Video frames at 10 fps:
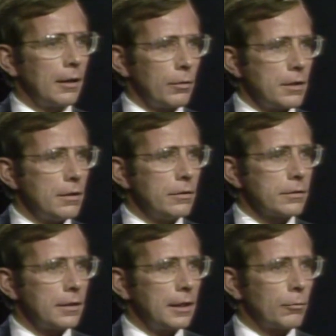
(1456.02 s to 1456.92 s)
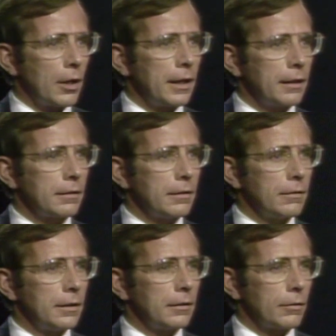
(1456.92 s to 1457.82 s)
Bendix Corporation
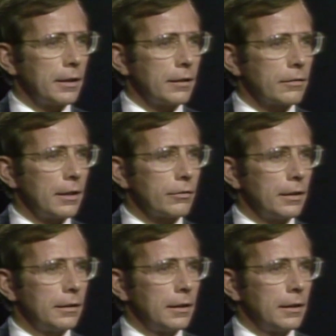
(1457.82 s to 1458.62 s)
Chairman William Agee.